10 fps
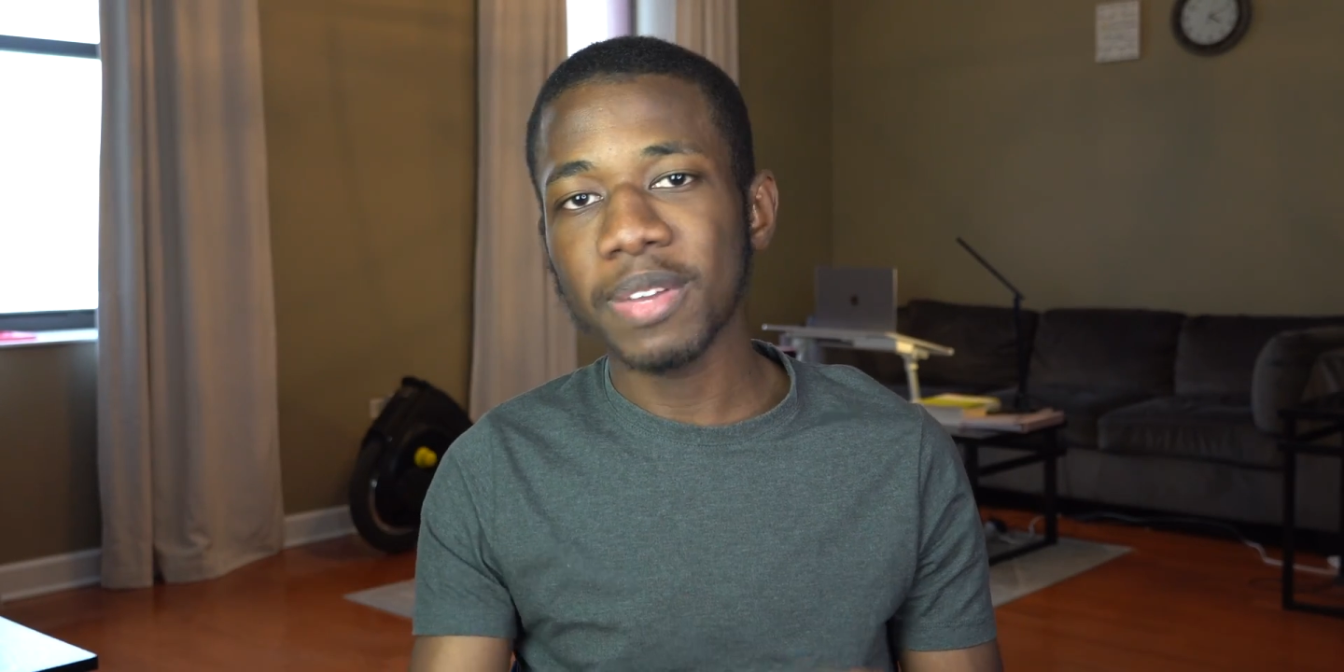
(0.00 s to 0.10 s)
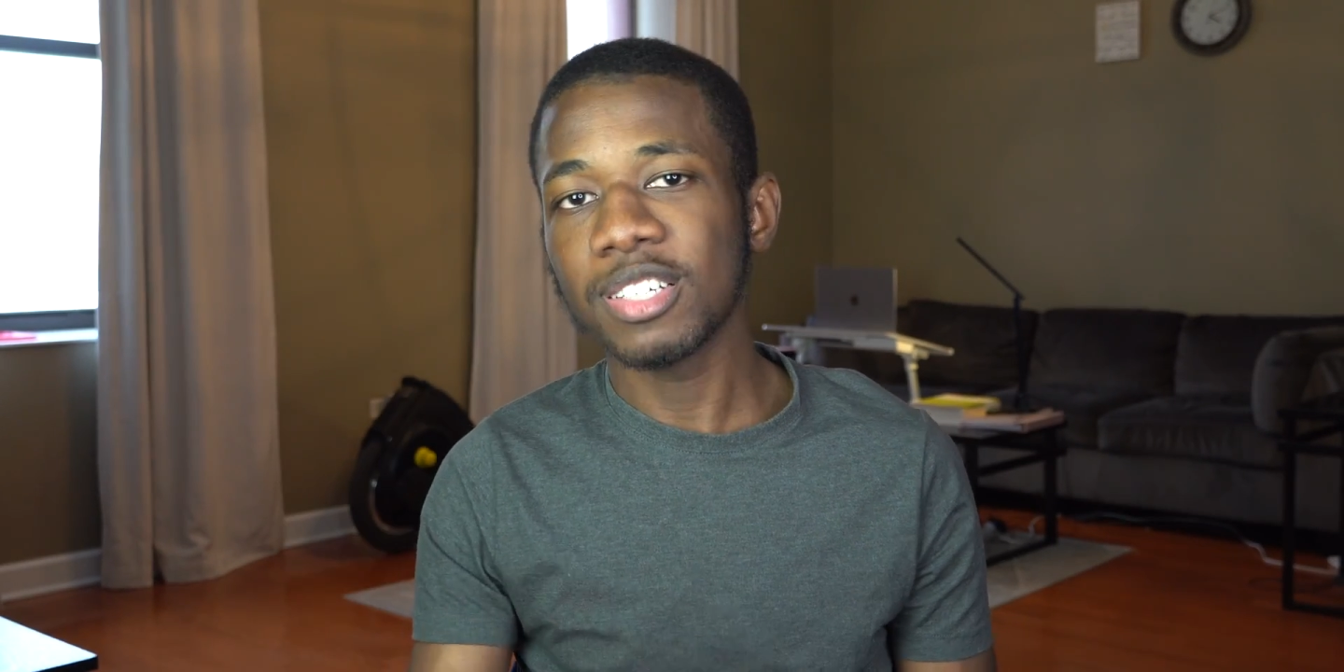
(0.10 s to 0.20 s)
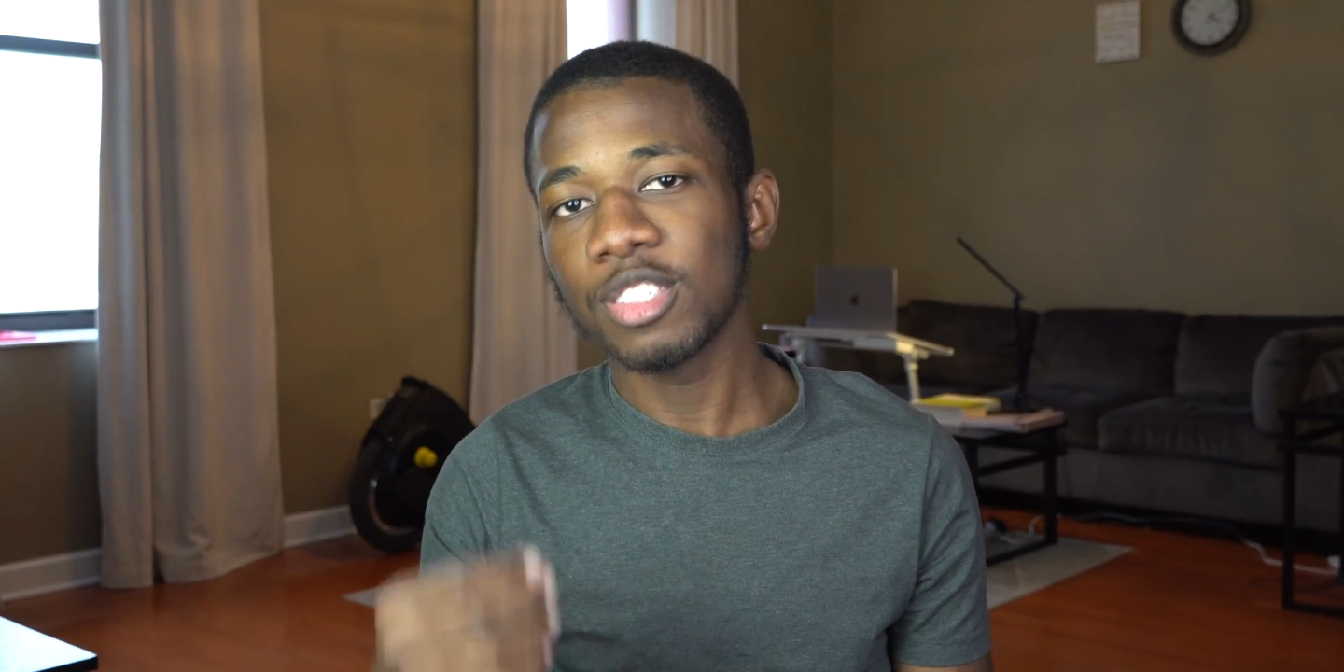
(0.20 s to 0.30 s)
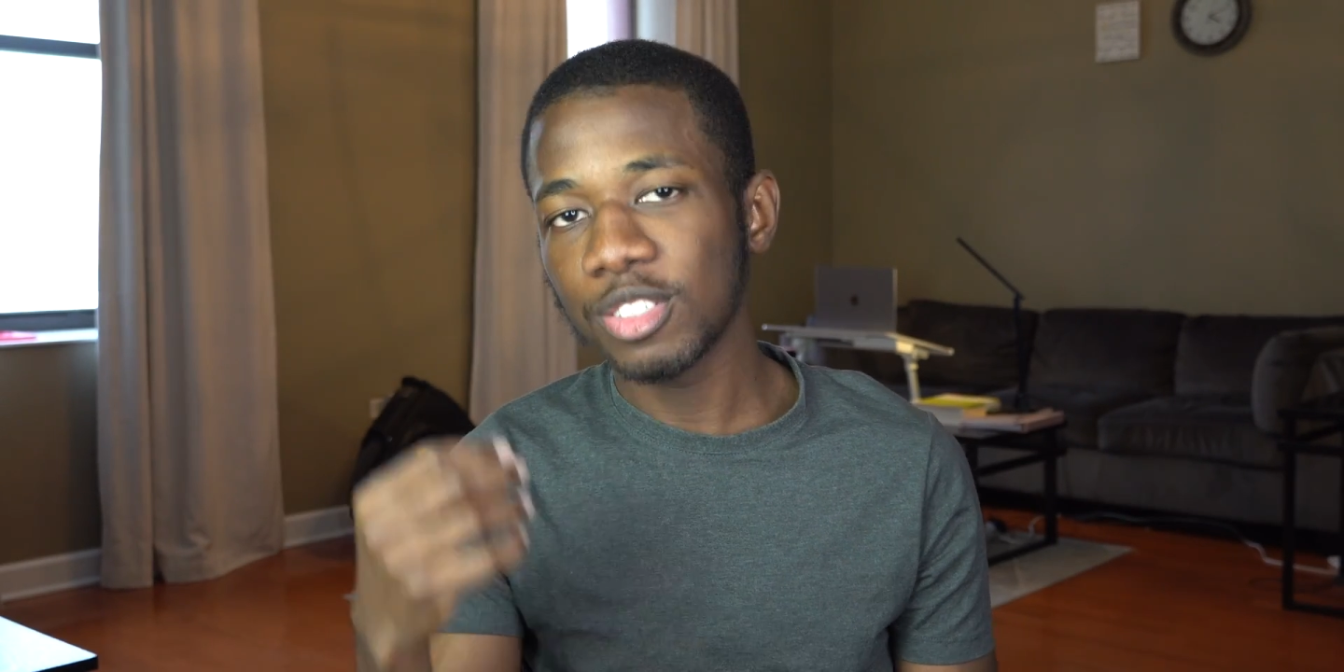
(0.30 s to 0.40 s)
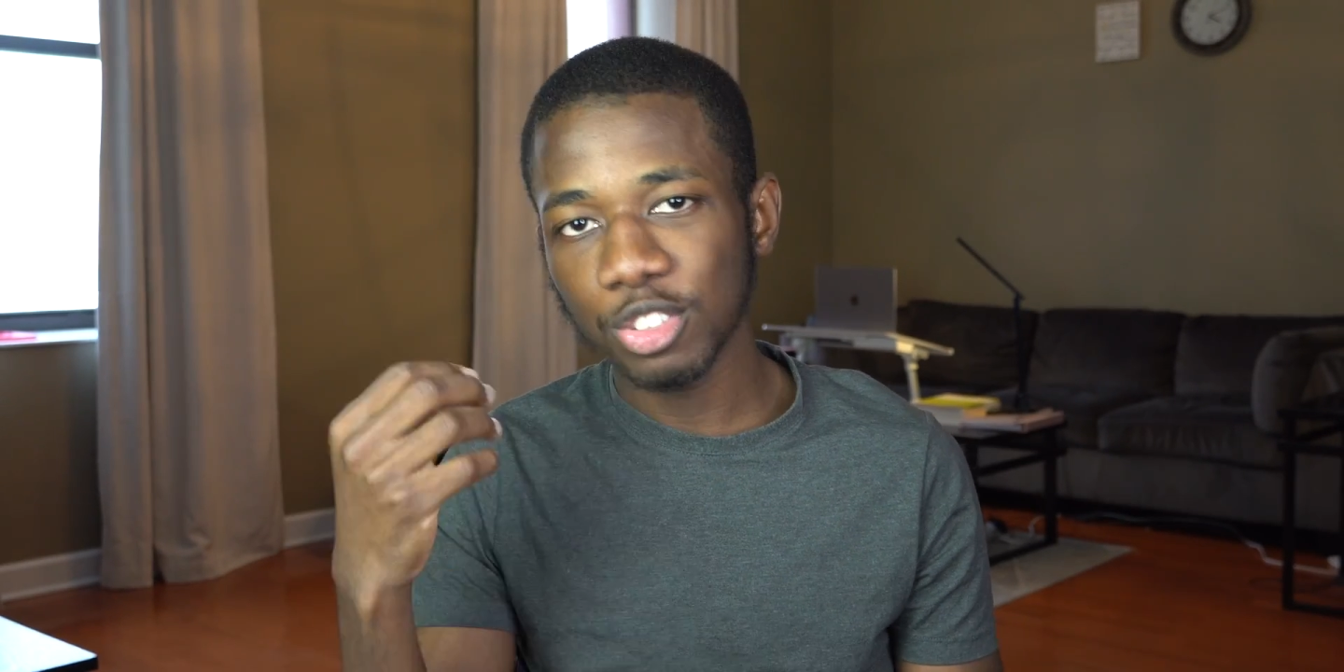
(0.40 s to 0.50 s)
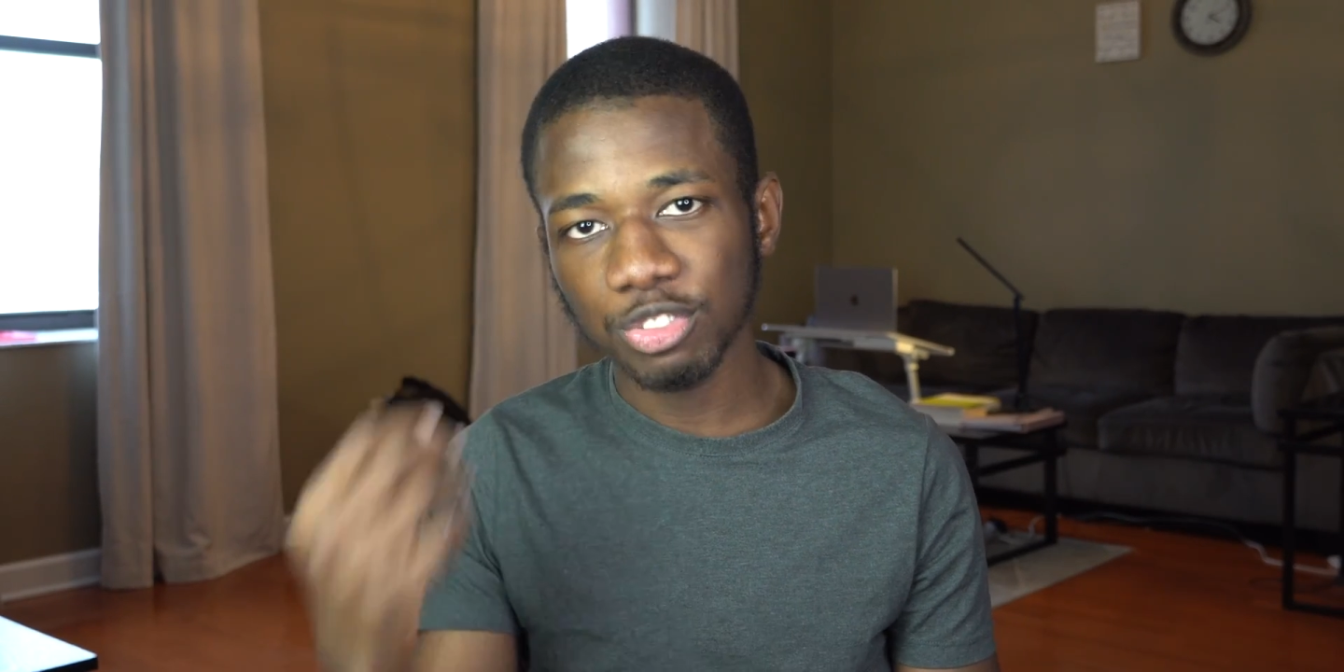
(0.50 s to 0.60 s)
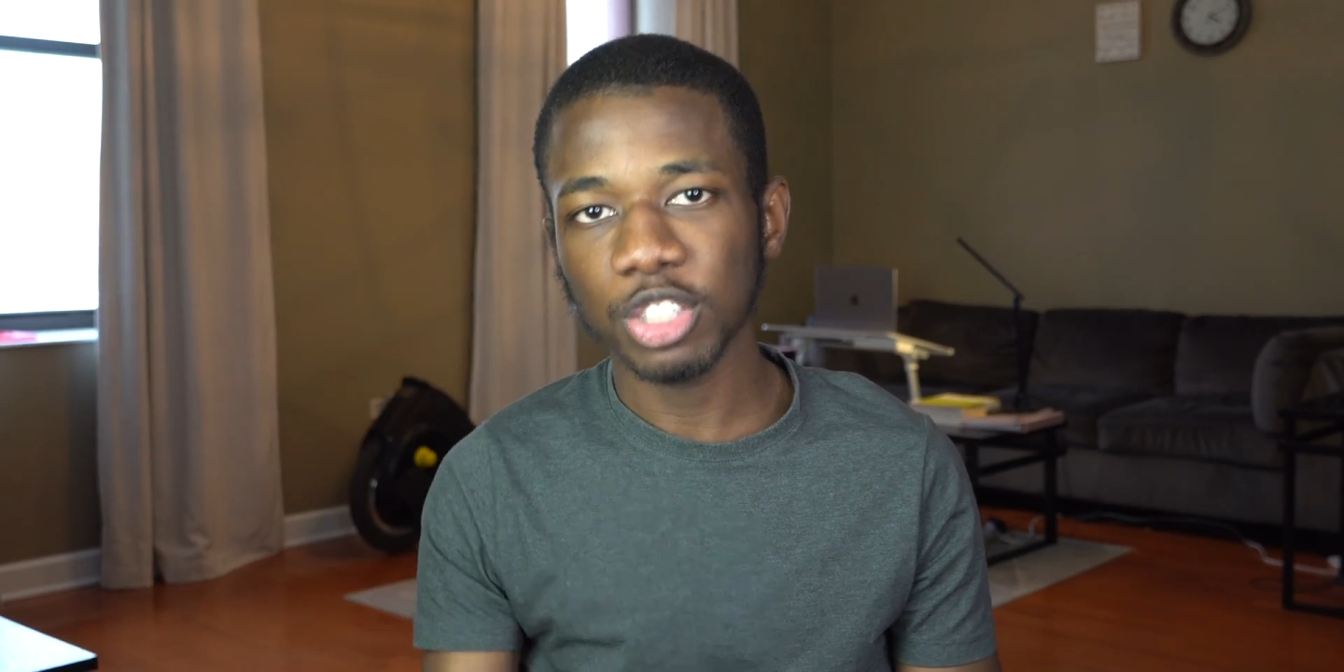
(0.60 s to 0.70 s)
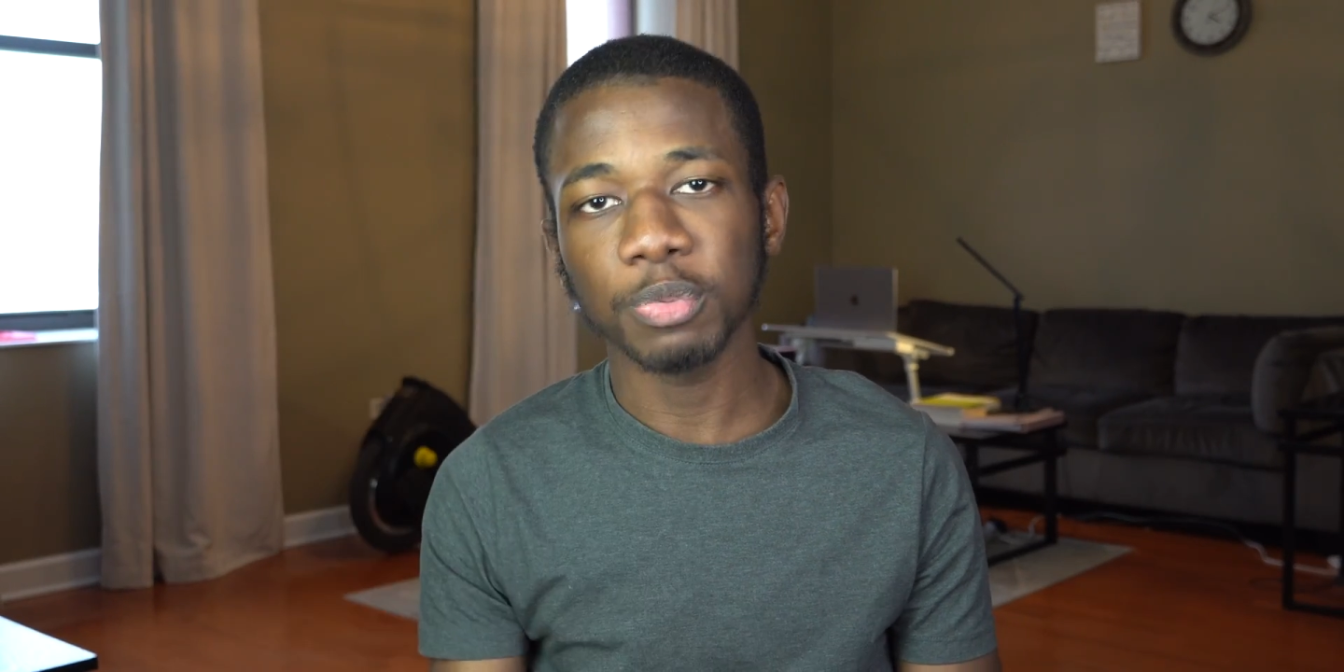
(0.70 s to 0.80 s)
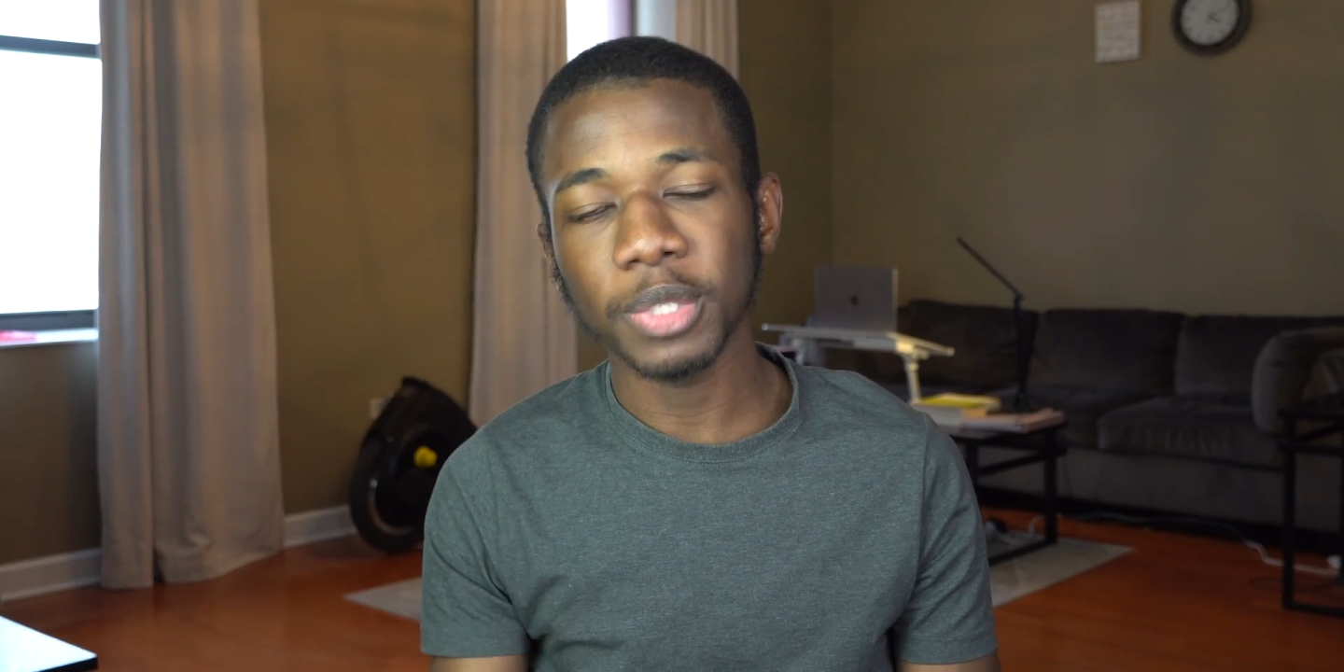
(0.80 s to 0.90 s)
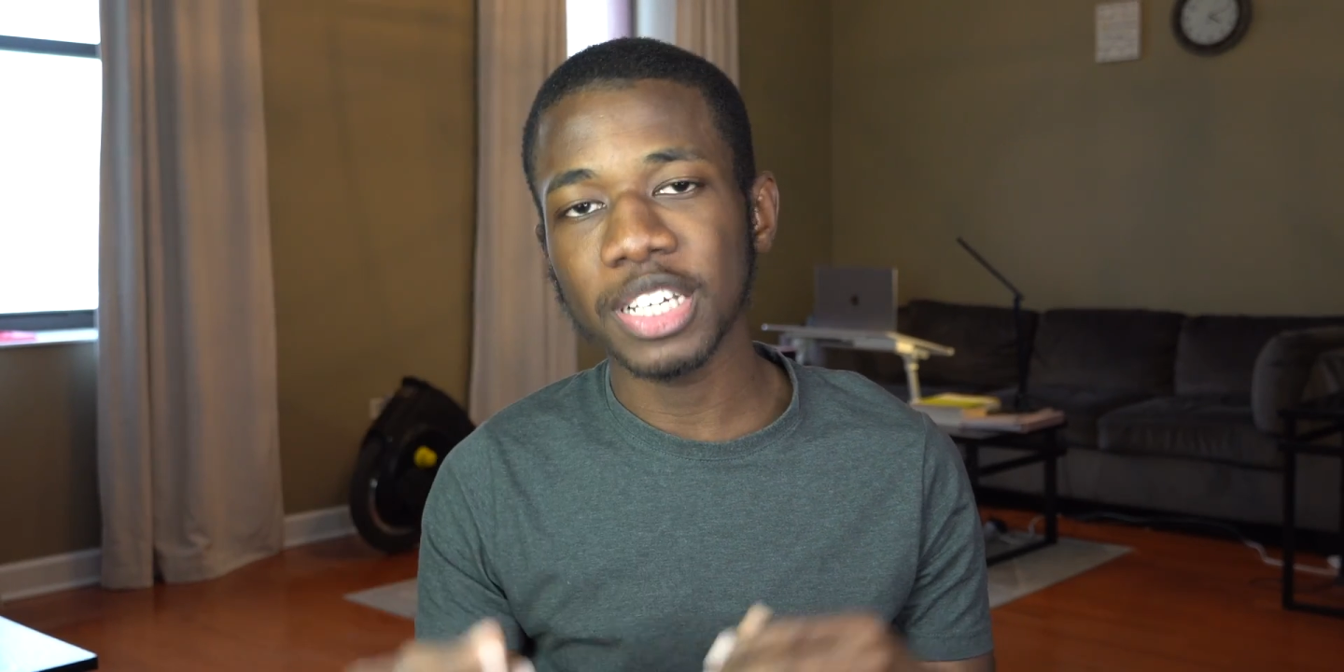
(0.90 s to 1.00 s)
because
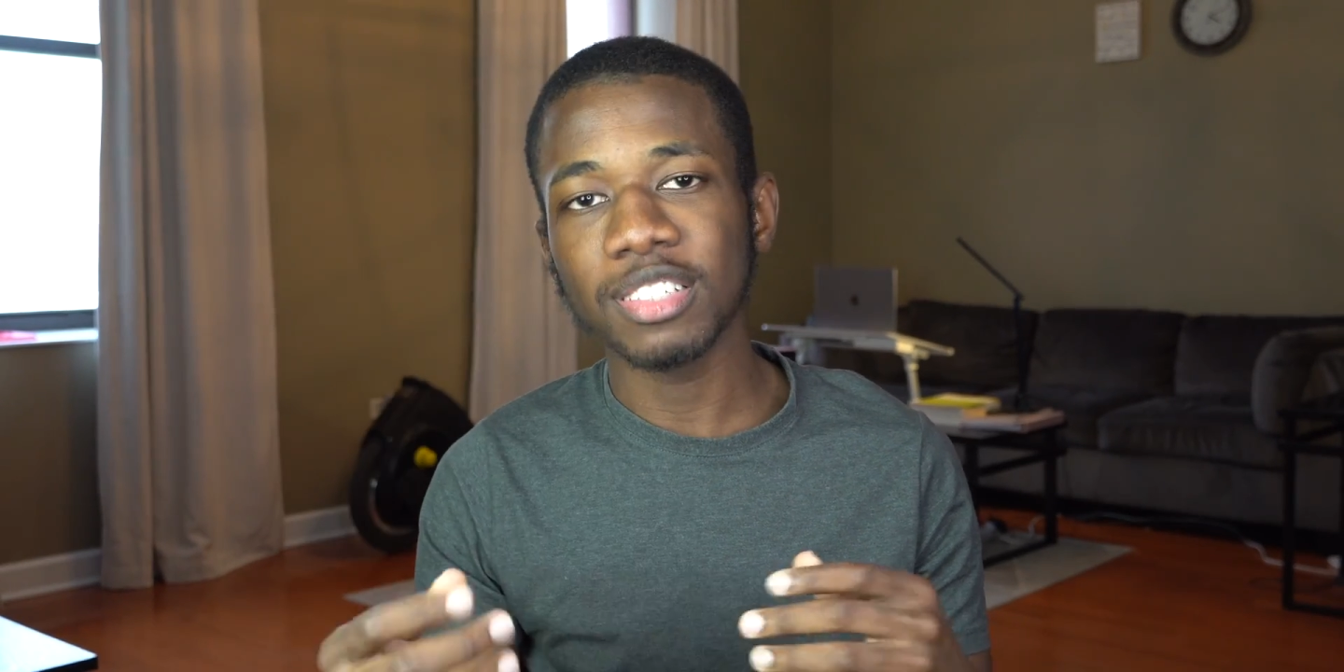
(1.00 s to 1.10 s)
trust me,